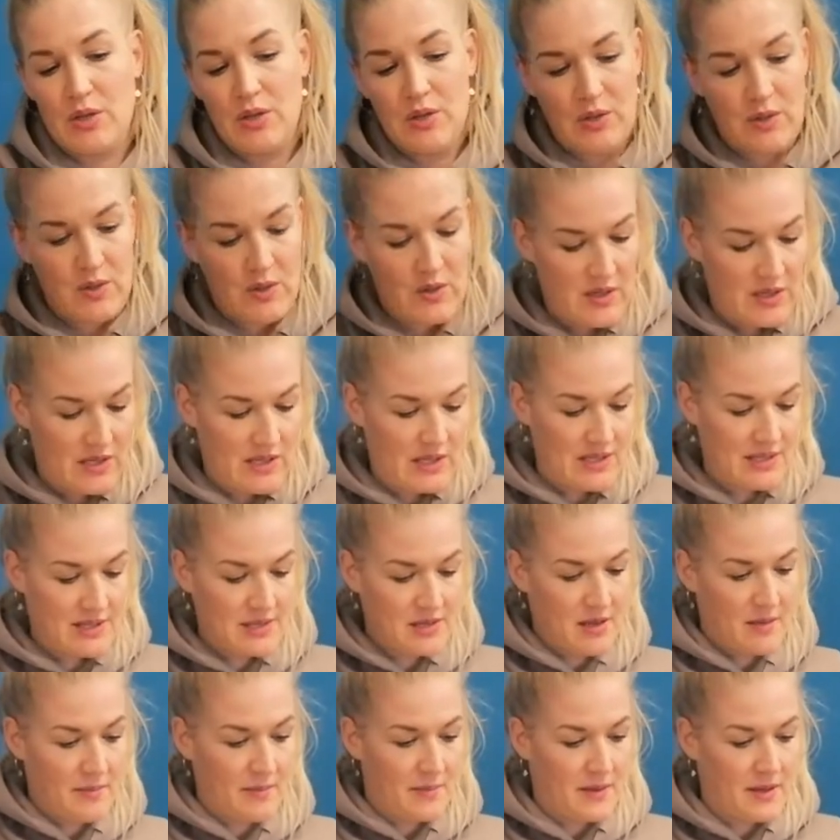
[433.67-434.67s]
Good, let's
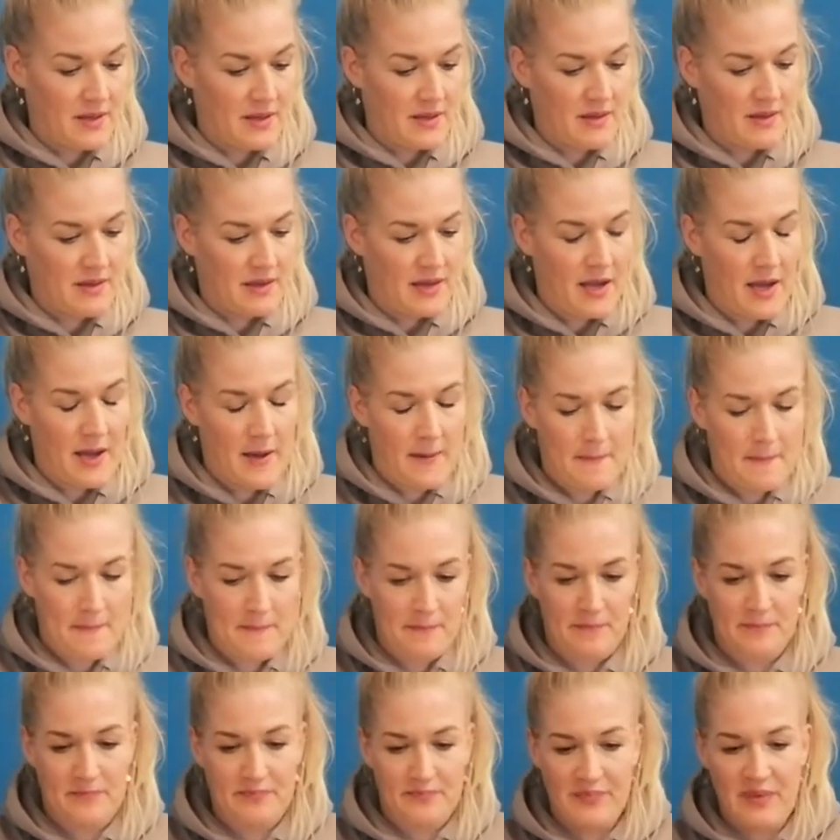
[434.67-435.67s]
hop in. Yeah.
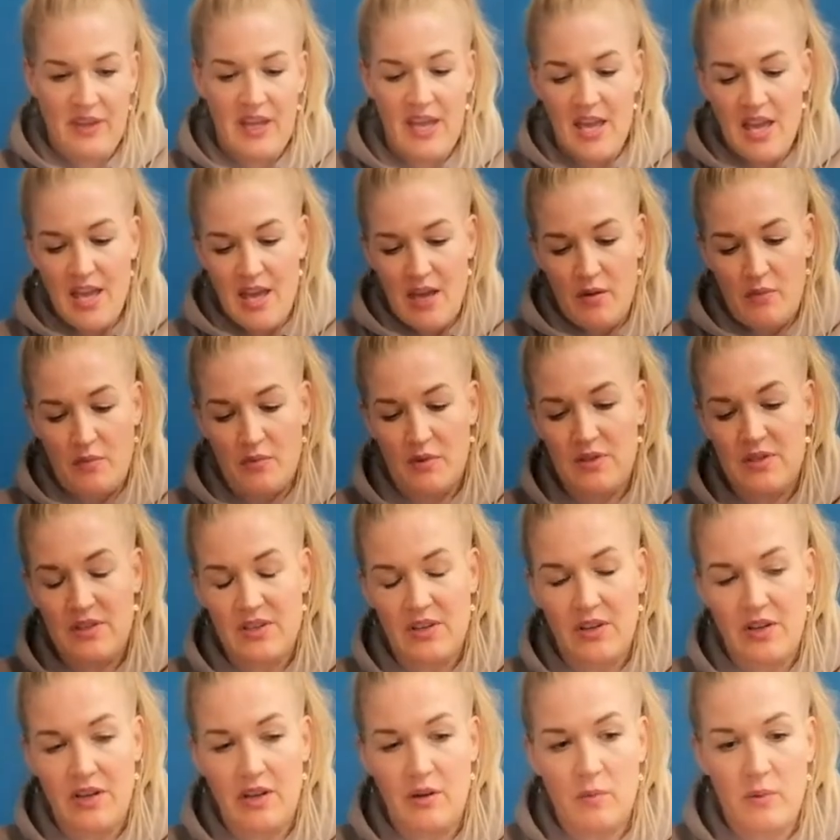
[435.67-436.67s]
We're
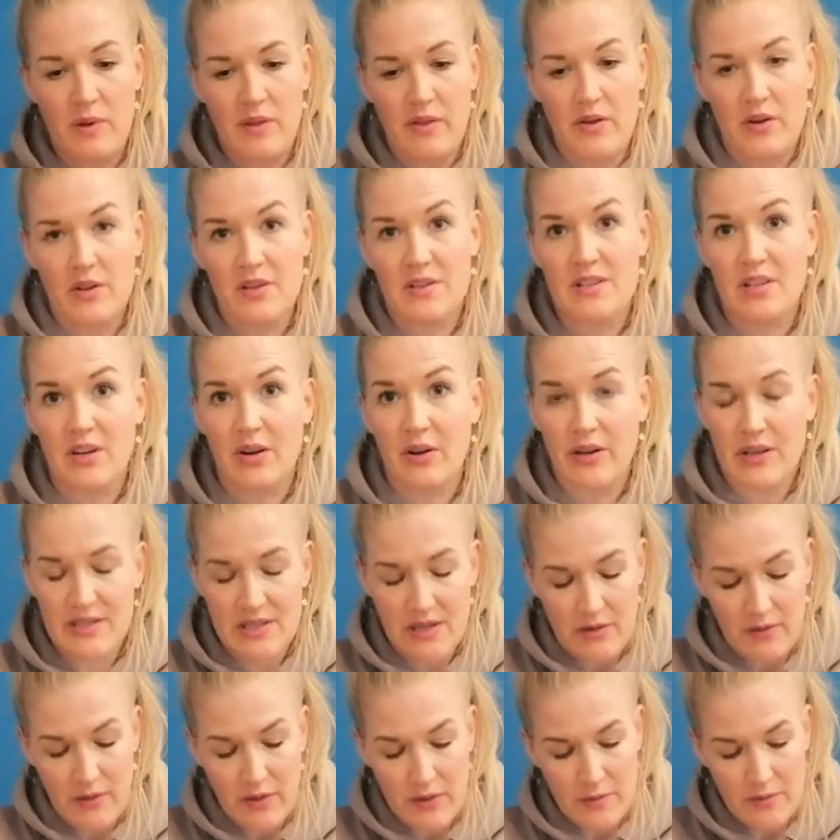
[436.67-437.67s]
starting with the Ostara
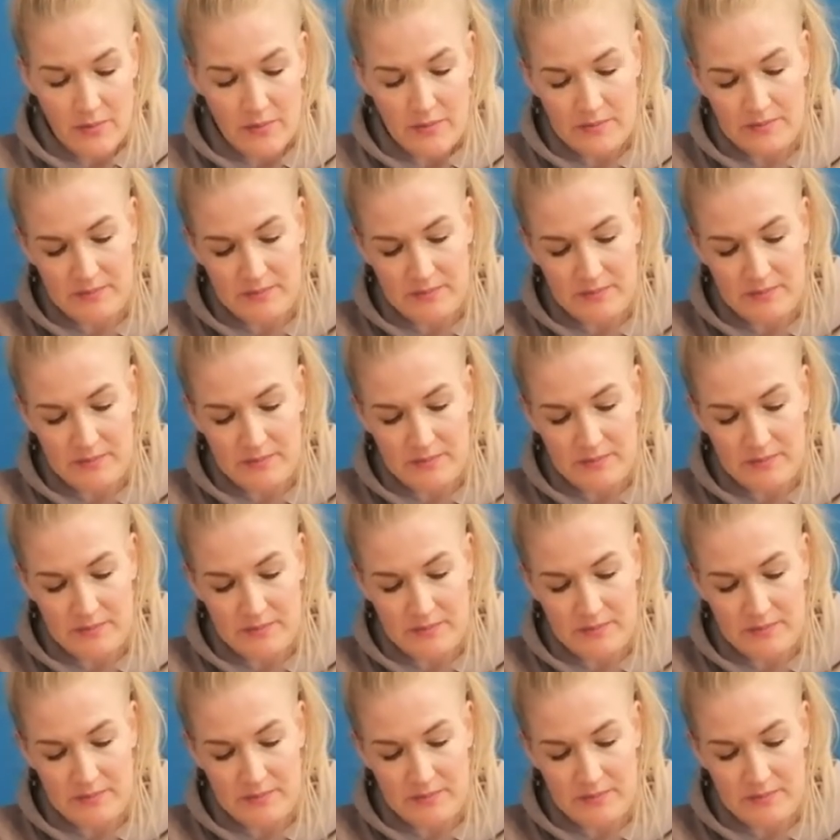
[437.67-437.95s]
Tarot.